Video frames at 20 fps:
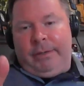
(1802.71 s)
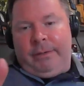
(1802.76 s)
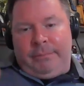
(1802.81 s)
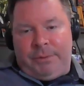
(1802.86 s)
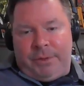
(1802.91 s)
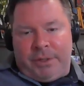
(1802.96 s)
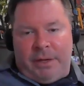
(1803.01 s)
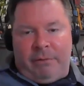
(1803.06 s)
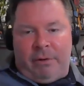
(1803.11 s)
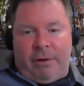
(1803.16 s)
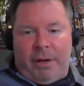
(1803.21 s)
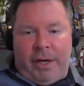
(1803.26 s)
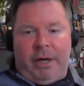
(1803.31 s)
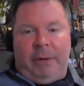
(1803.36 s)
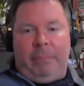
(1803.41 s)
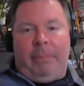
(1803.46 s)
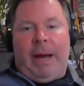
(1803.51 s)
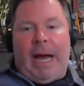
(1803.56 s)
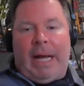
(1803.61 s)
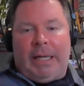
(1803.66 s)
know, seven or eight
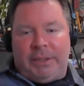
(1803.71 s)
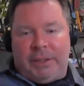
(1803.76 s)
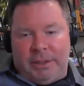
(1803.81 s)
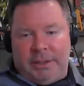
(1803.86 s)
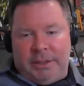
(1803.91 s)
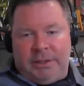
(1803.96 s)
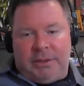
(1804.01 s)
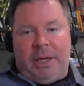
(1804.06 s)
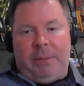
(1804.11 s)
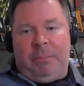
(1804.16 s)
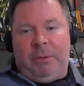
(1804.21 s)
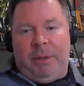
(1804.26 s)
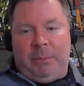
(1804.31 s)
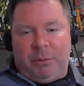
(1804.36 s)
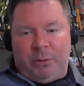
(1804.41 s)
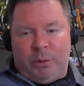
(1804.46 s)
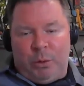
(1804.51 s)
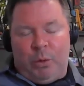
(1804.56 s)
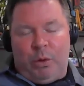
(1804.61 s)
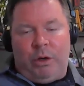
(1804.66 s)
hibachis, eight
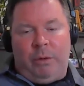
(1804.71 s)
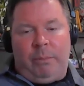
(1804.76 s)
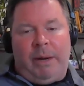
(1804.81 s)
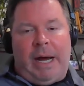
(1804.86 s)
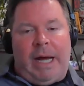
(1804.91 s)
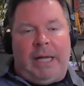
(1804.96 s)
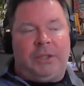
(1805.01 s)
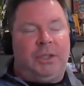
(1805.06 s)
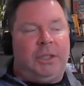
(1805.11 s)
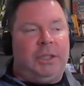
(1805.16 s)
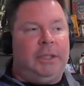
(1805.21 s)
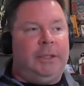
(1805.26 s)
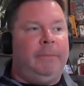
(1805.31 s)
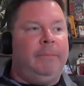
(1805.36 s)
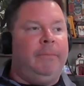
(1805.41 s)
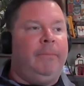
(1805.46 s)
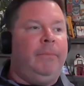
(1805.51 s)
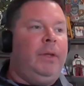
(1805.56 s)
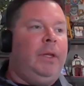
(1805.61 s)
people to a hibachi.